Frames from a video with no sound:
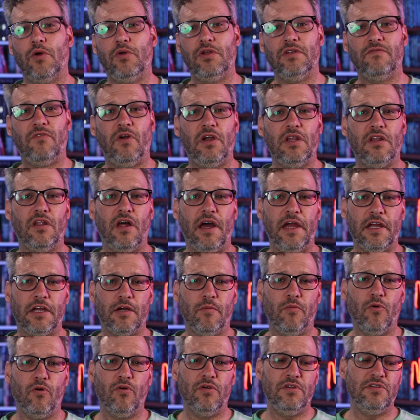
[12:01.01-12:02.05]
and he's very
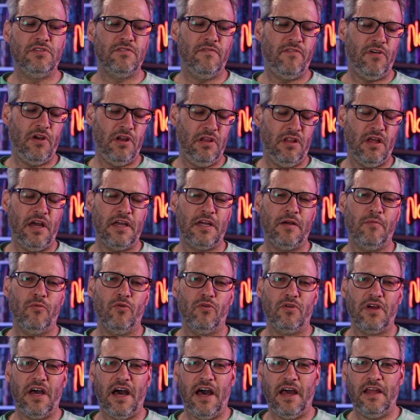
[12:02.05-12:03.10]
likable. He's a very
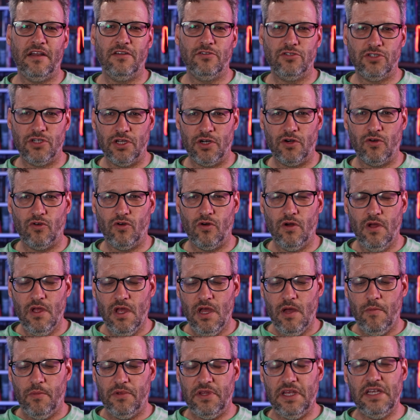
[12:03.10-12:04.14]
likable guy in general,
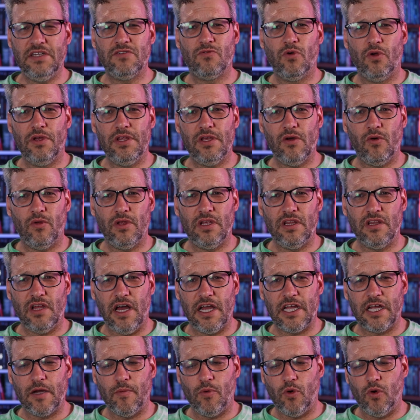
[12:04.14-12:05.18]
but he's really the only
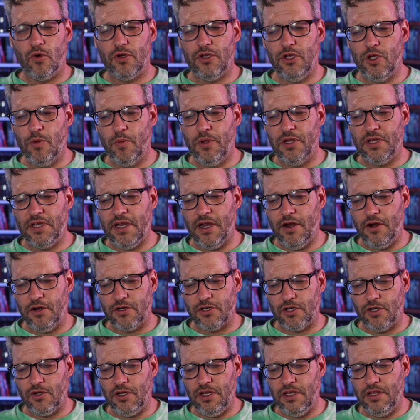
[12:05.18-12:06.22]
likable human
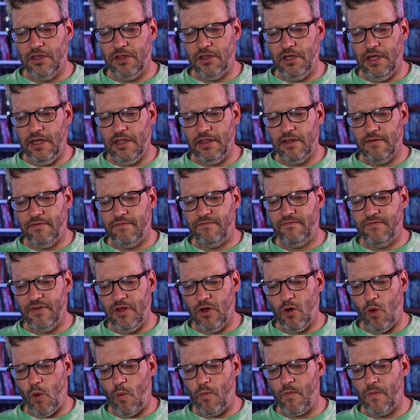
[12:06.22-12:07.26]
character in the
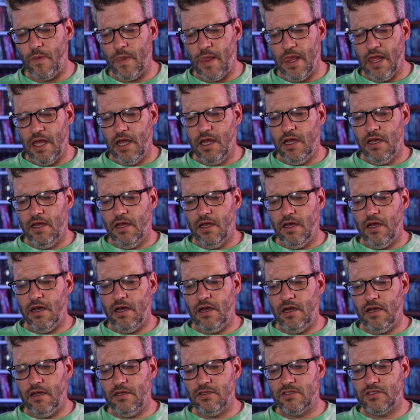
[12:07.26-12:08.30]
film.
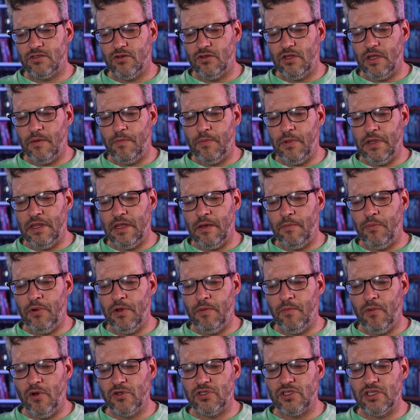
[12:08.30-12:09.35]
So they
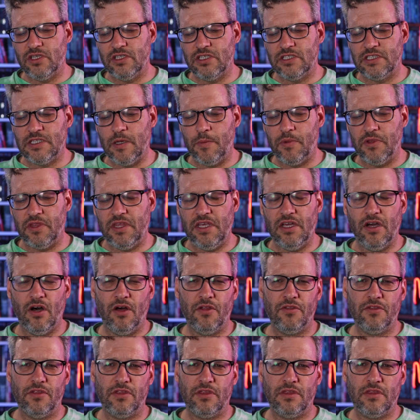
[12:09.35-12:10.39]
put most of the sympathy
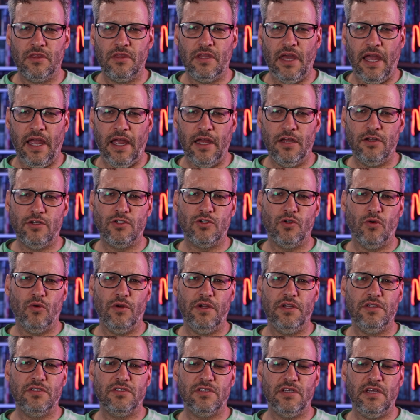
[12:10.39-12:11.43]
on the
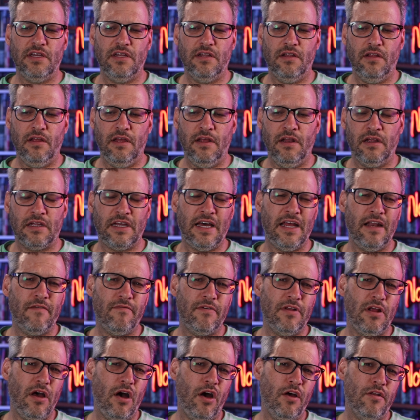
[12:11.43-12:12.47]
androids in a kind
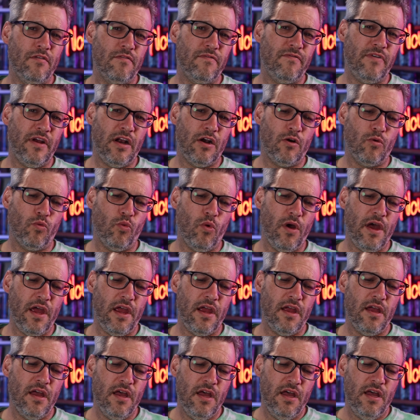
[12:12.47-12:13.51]
of an unfair
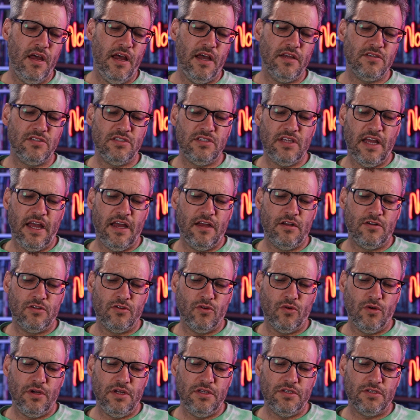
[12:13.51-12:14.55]
way, as these
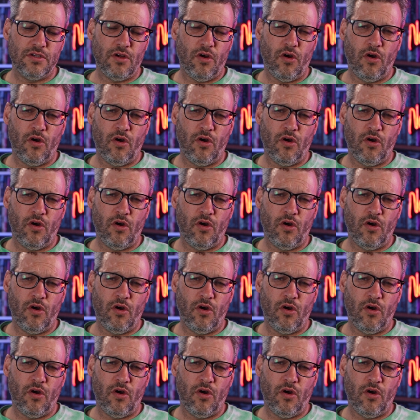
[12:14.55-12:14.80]
androids